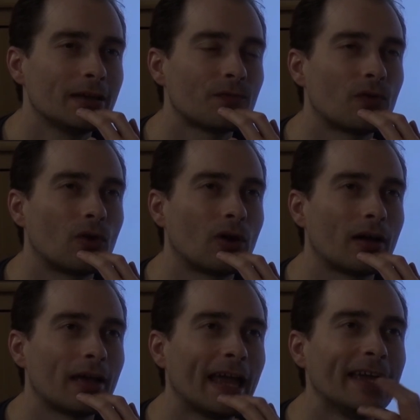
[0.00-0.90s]

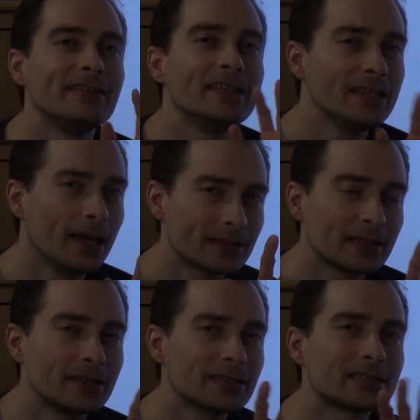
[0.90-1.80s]
for AD at
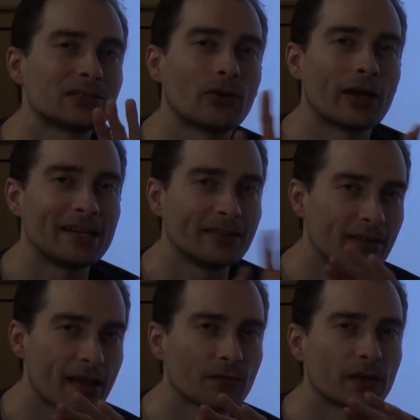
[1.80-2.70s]
least, so Alien
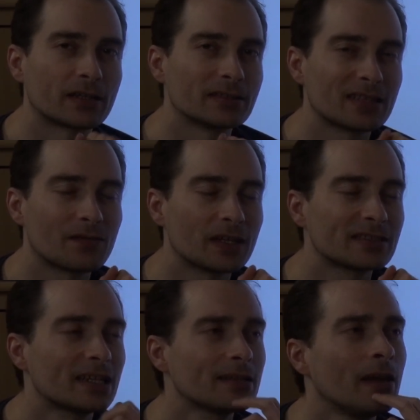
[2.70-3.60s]
Delweg and stuff
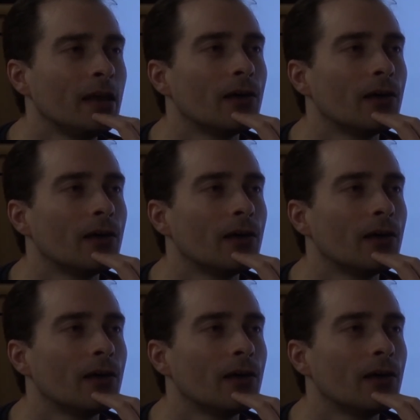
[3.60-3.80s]
like that,